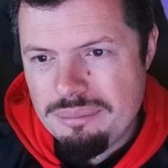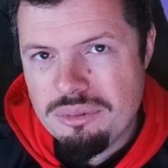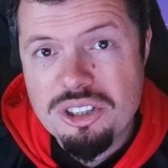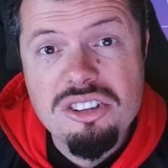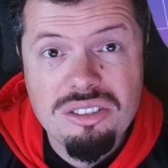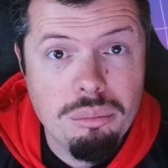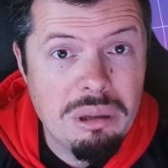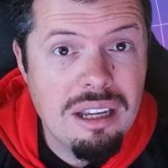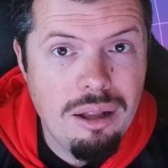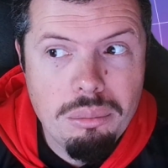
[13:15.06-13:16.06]
which is a
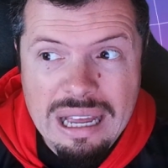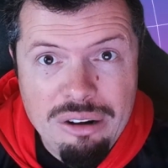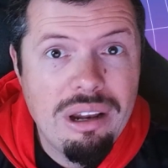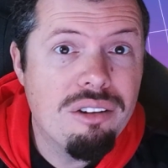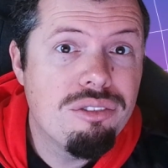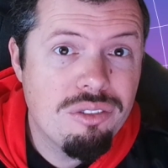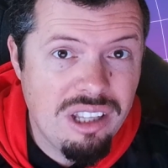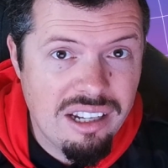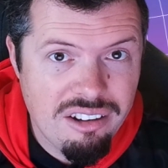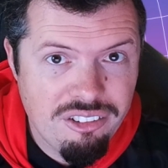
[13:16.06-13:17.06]
big help. I run a
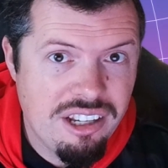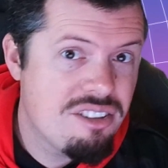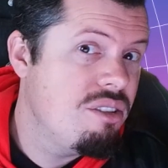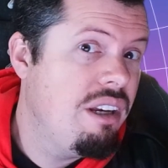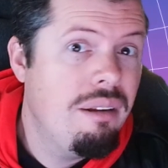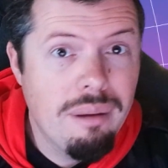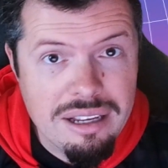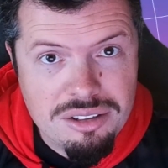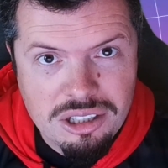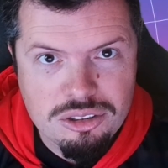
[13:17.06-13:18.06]
5800 X3
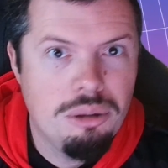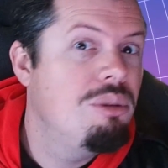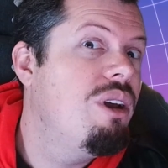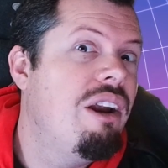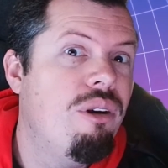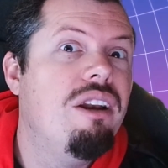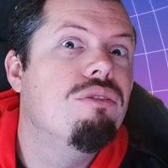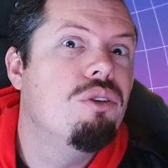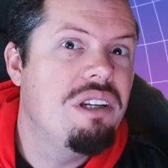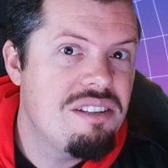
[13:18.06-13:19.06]
as an example. I run a
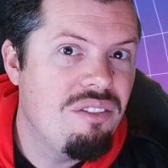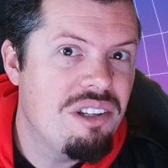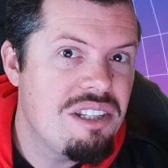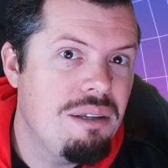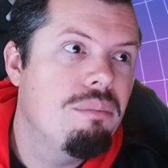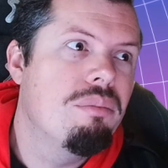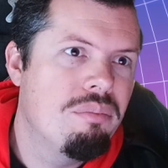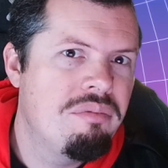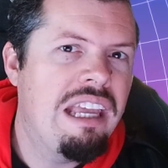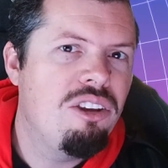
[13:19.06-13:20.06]
4070,
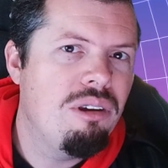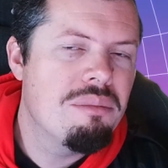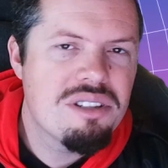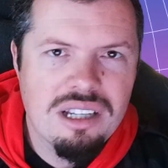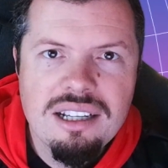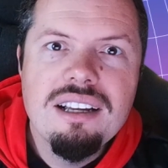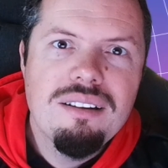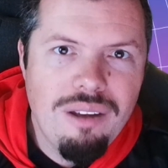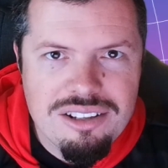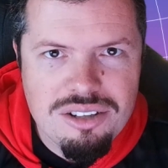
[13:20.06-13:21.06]
thank you MSR,
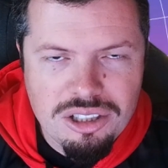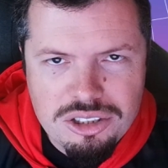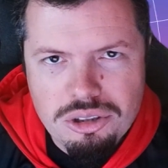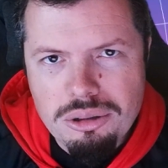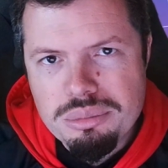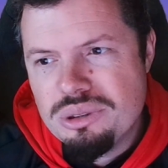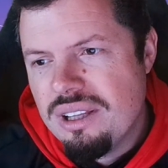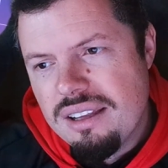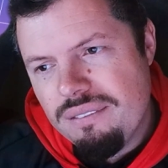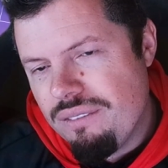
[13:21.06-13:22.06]
as an example.
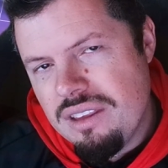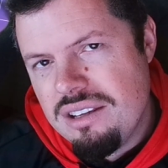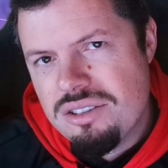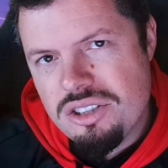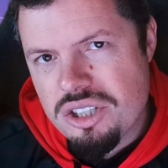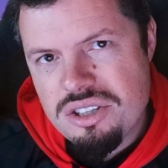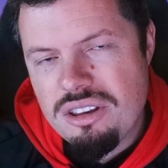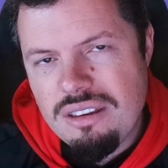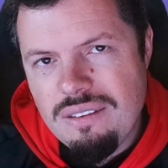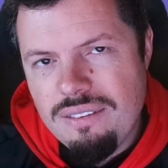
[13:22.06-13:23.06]
These are
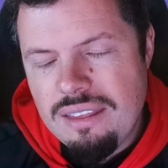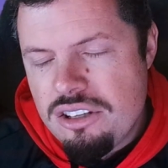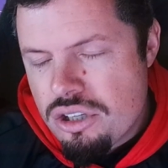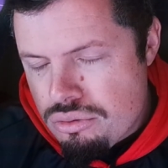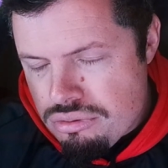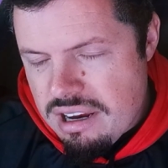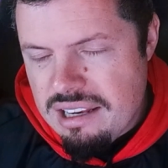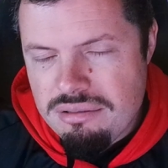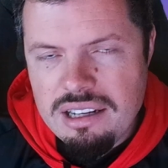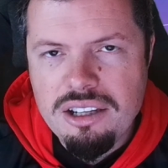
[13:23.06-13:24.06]
they're just really,
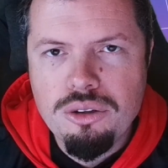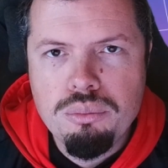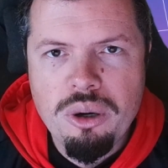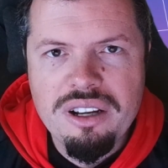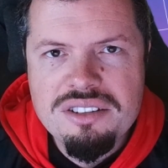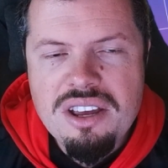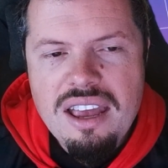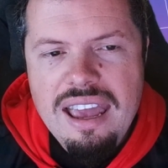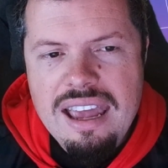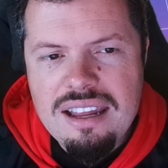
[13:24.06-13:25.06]
really good products.
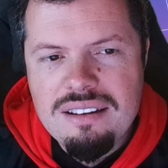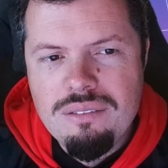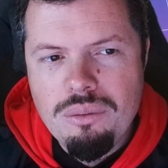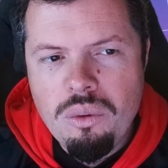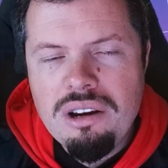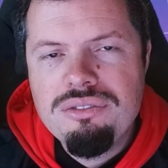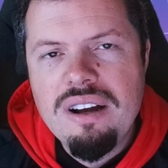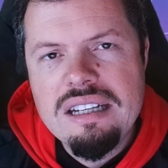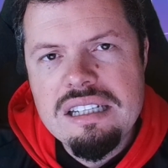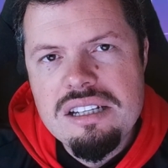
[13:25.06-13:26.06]
And what I
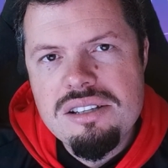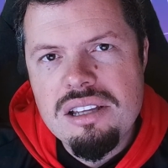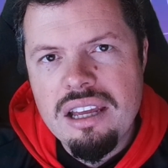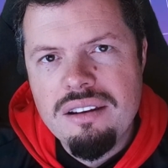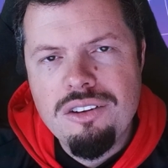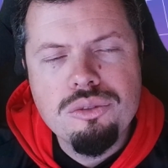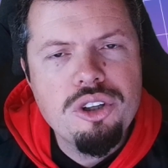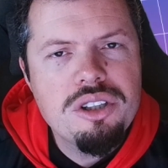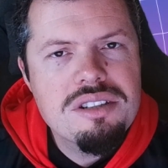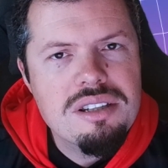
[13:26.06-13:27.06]
find is that you'll
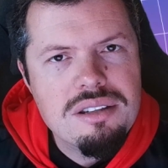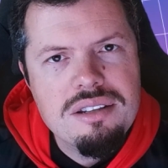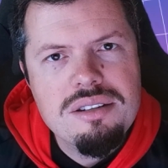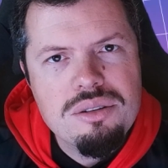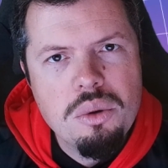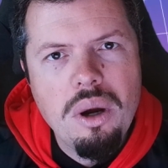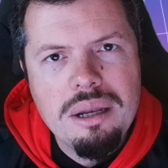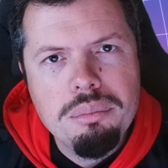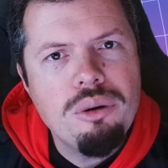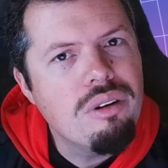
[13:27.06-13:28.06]
notice that this is
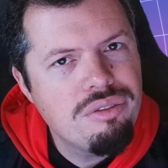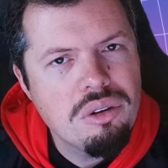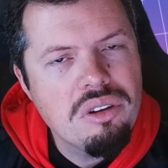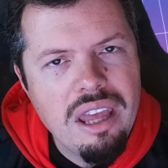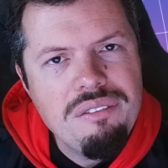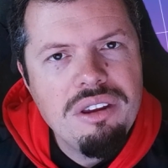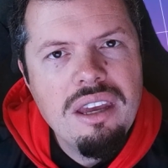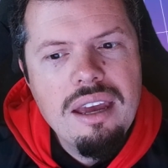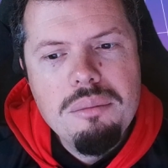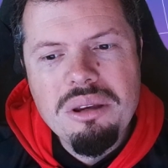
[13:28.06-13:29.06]
quite peripheral heavy,
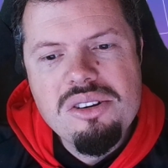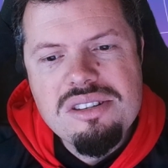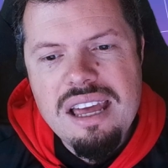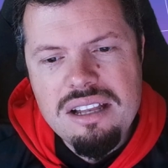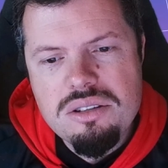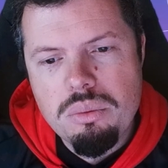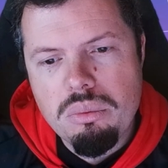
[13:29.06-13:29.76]
because that's